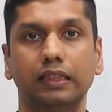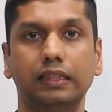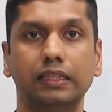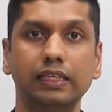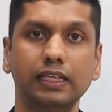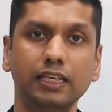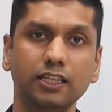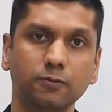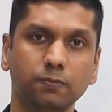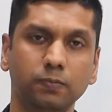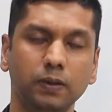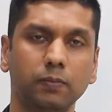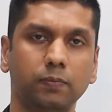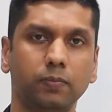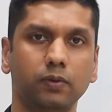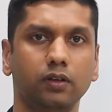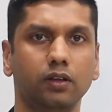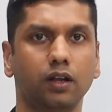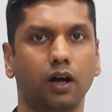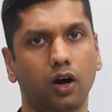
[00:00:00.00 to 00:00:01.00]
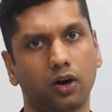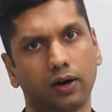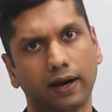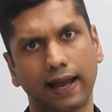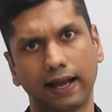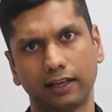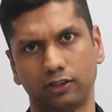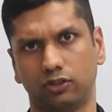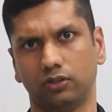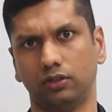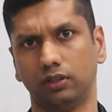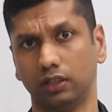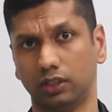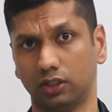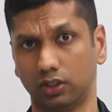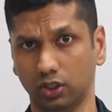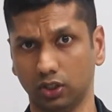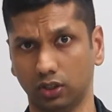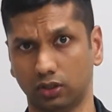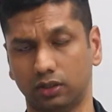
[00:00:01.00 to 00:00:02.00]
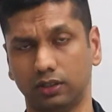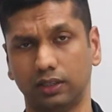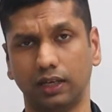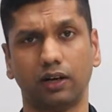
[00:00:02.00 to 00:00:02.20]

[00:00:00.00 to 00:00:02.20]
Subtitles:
These people are actually good.